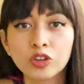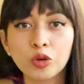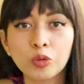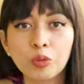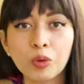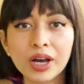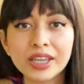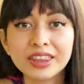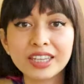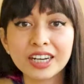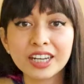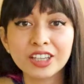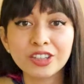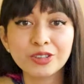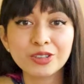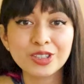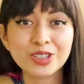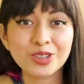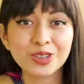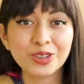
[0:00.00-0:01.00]
The one that I
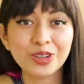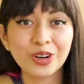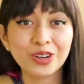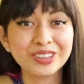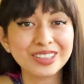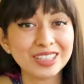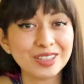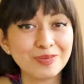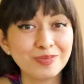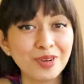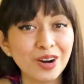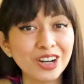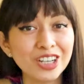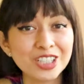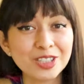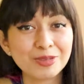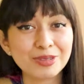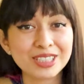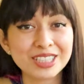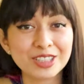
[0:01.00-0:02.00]
used to go the
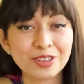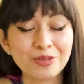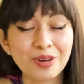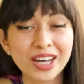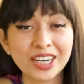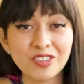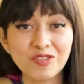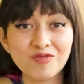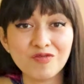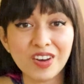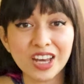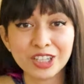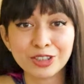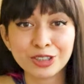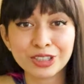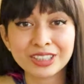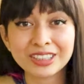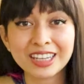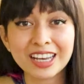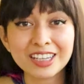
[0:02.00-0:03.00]
most was the one in
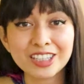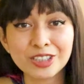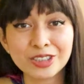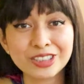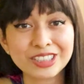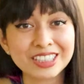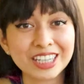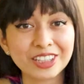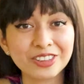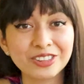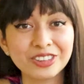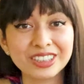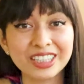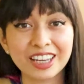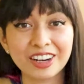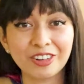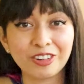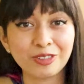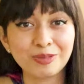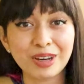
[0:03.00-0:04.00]
Beşiktaş because I could
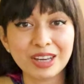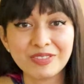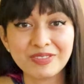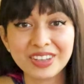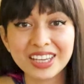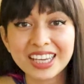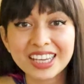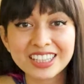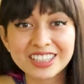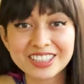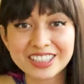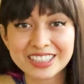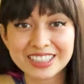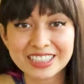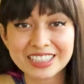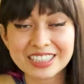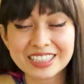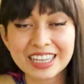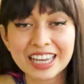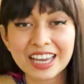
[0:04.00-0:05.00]
get all my vegan
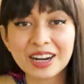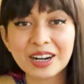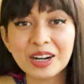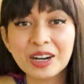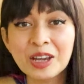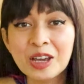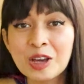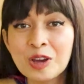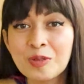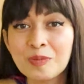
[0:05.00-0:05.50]
cheeses there.